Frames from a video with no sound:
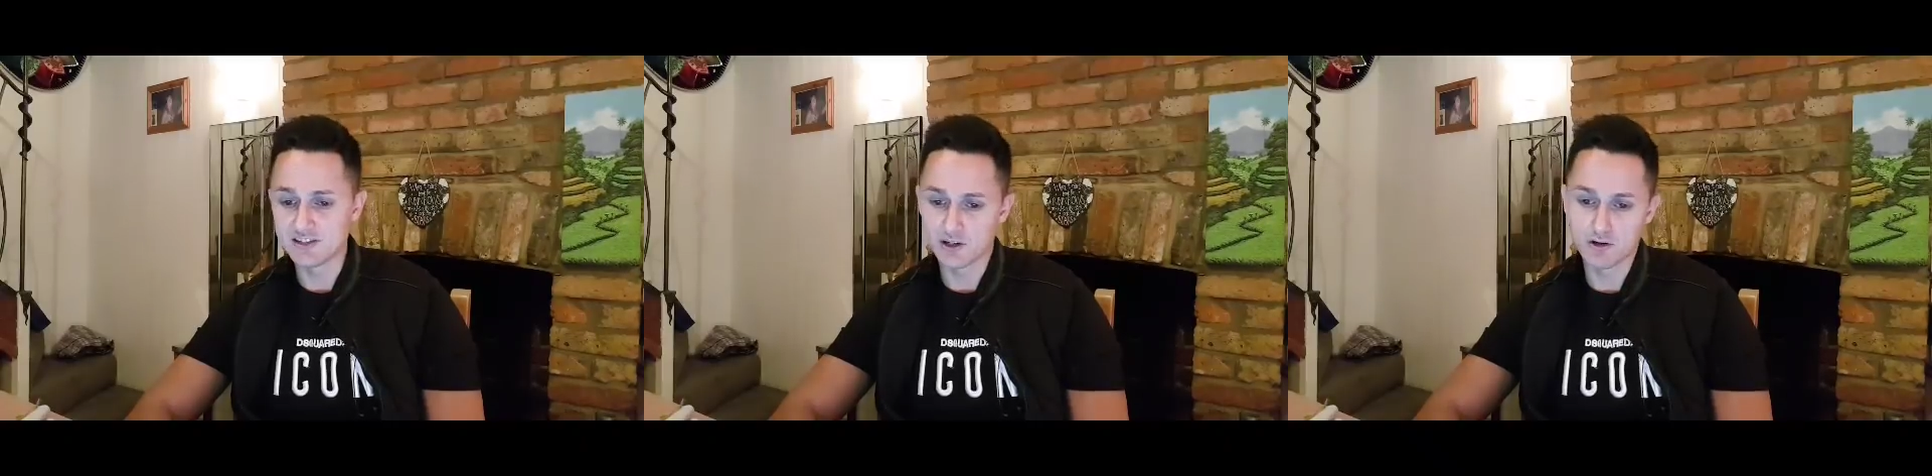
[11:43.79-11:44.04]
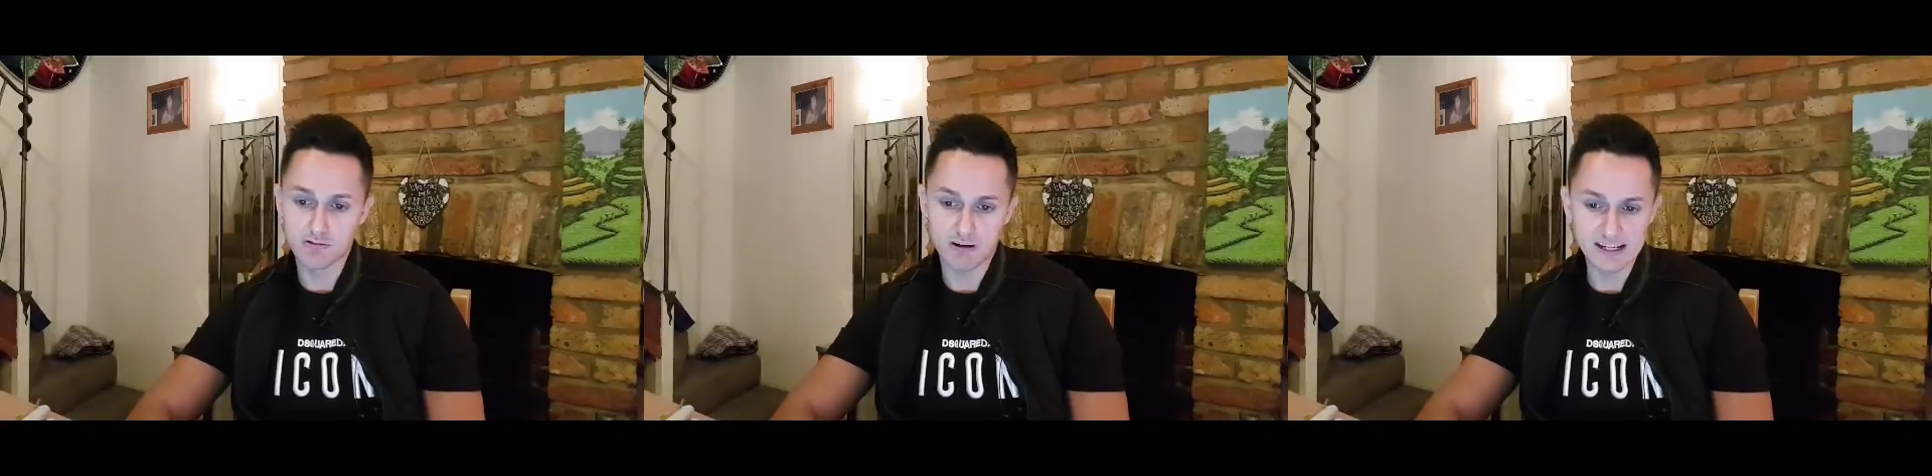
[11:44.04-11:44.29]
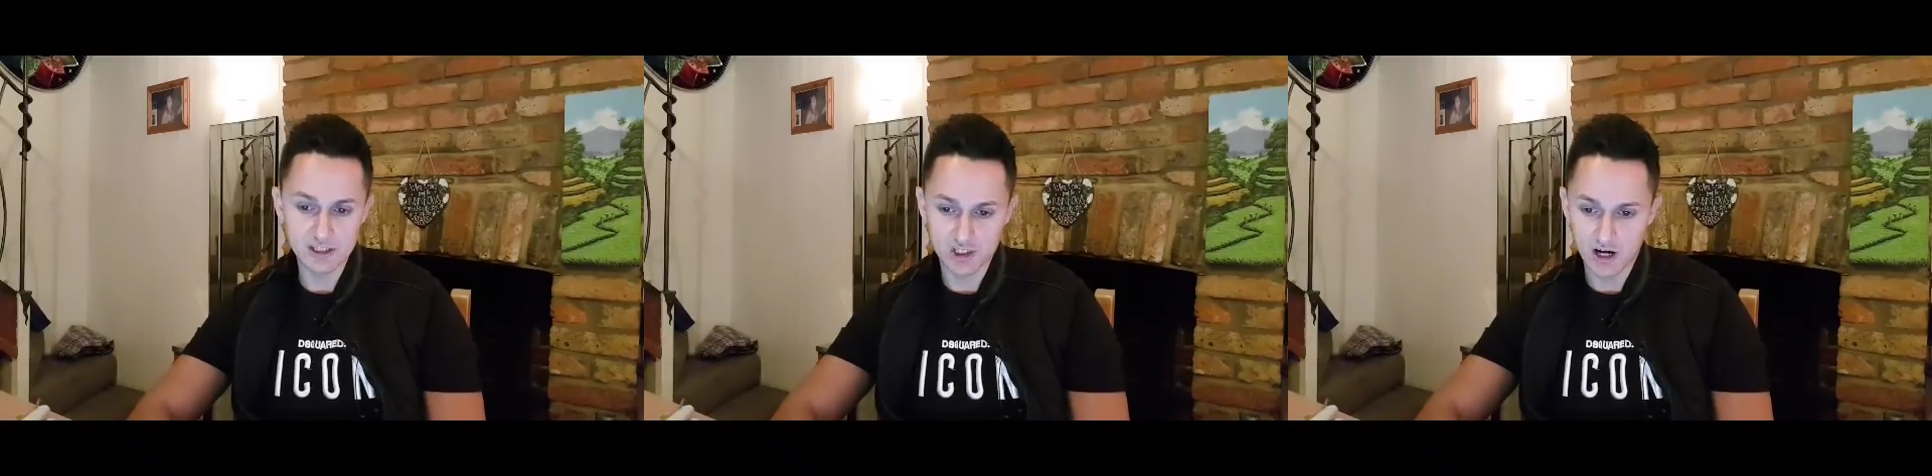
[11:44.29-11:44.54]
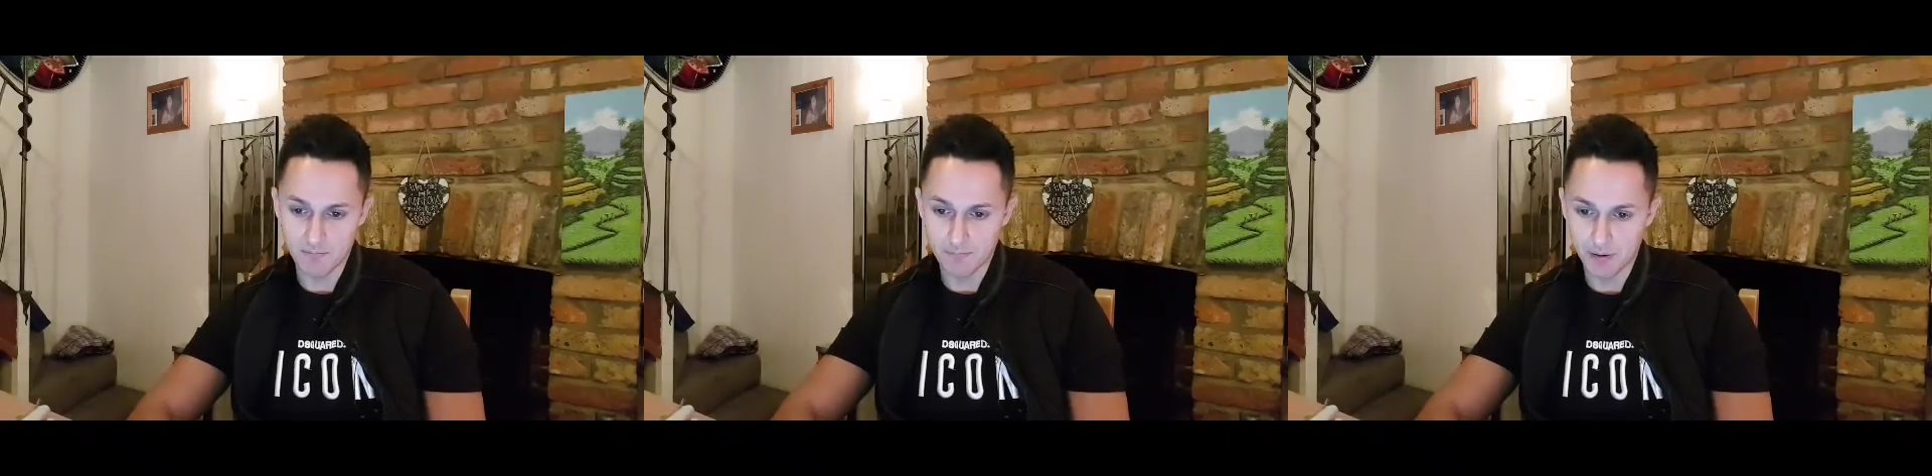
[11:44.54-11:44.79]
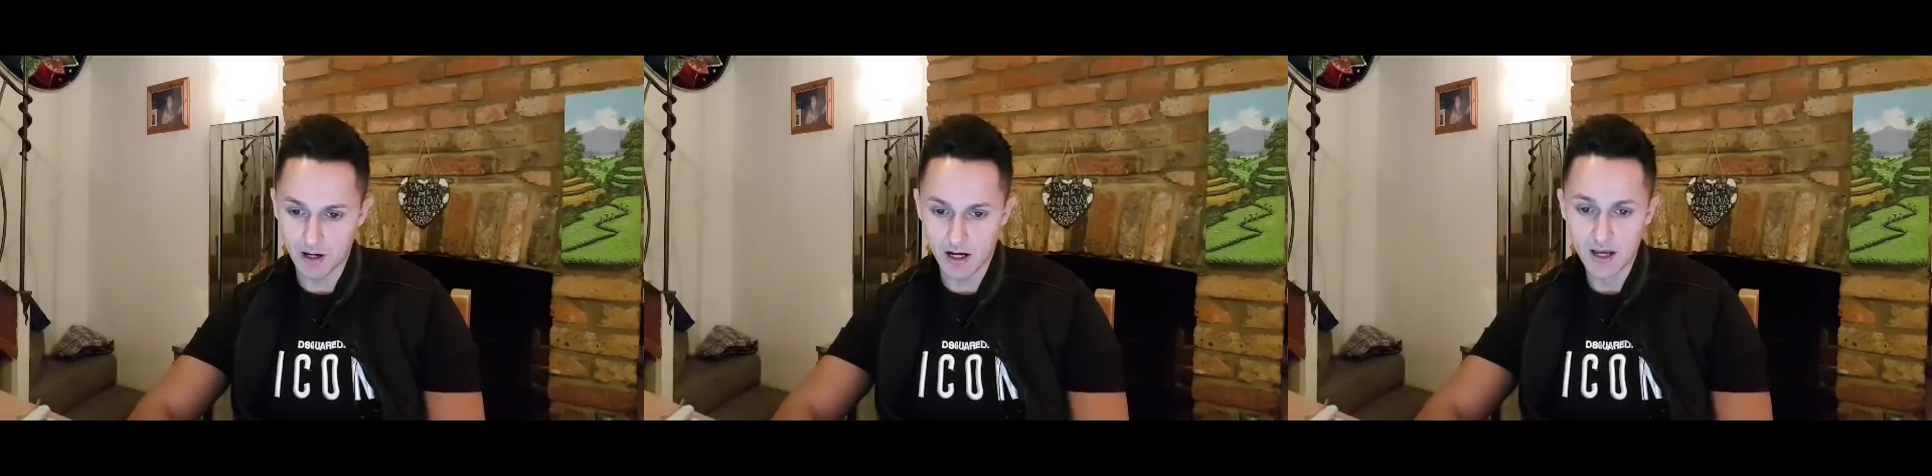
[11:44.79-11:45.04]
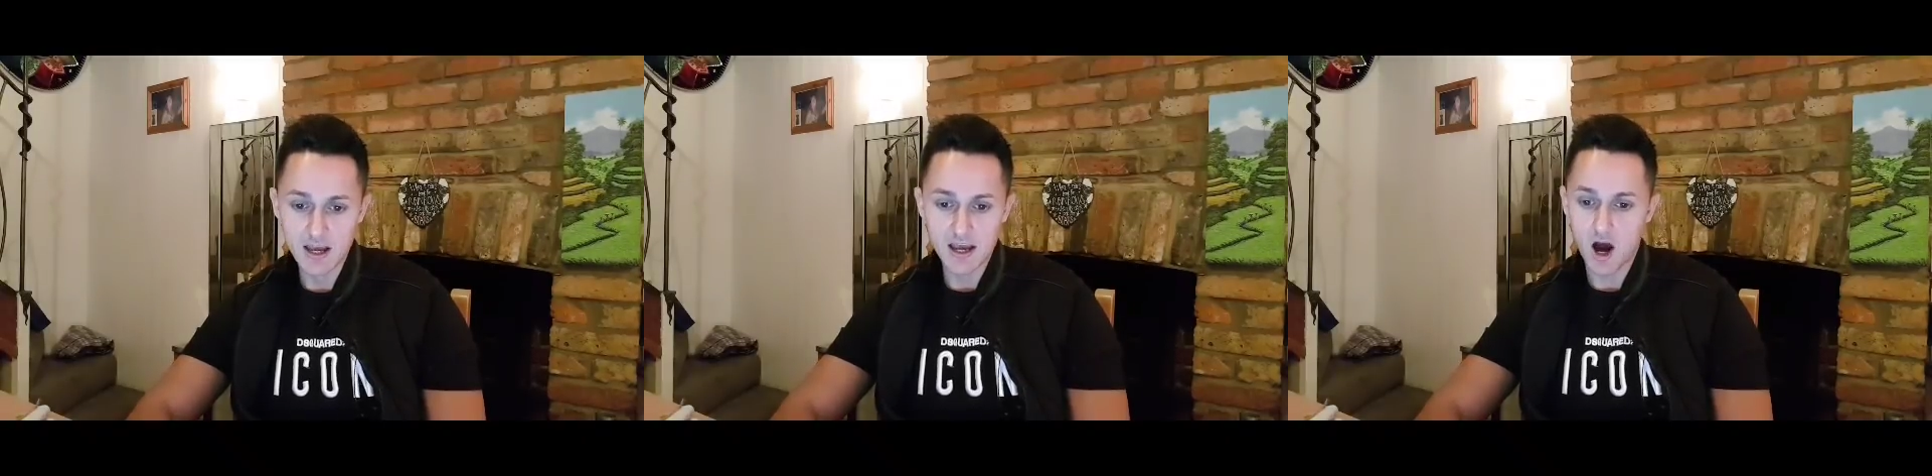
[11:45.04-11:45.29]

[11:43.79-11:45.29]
He's a great jumper,